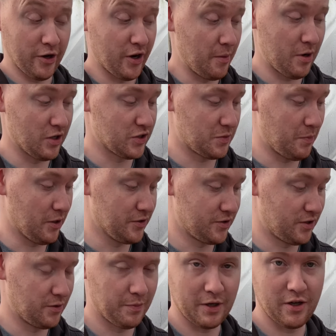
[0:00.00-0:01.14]
I'm not
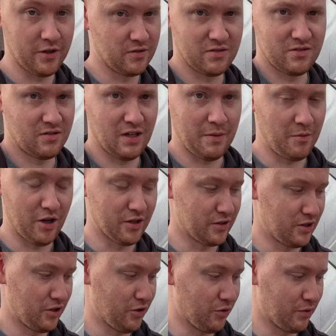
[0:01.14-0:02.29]
sponsored because I'm not,
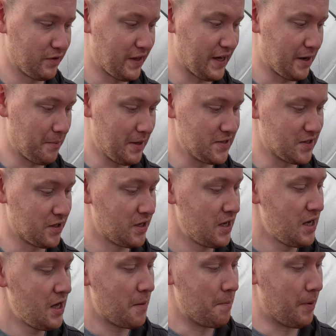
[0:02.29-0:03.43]
you know, that amazing,
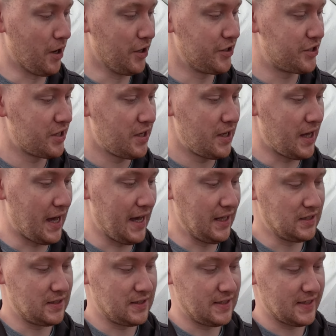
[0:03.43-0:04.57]
but
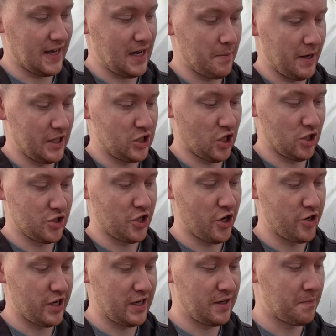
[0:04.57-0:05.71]
it's designed by Charles
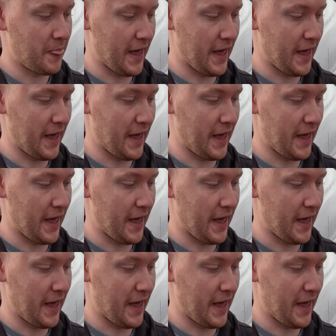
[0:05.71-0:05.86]
Dowding.